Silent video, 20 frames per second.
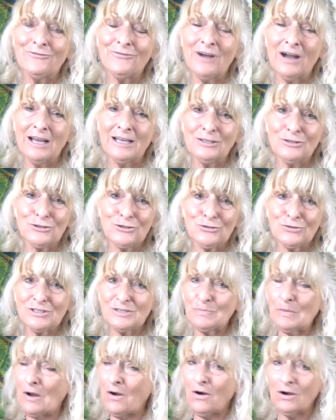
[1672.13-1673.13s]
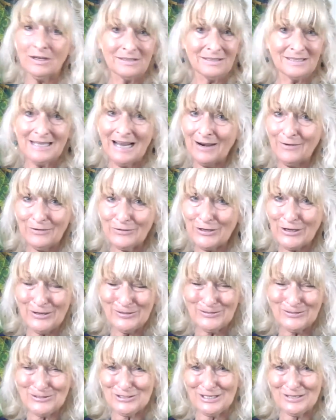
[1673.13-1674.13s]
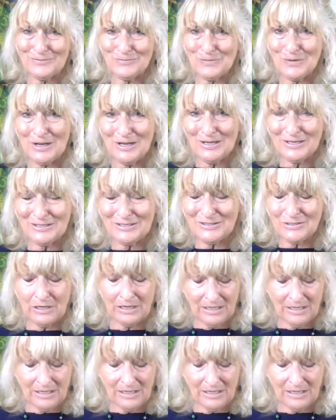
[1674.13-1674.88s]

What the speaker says: Find Your Spark and tarot coaching works,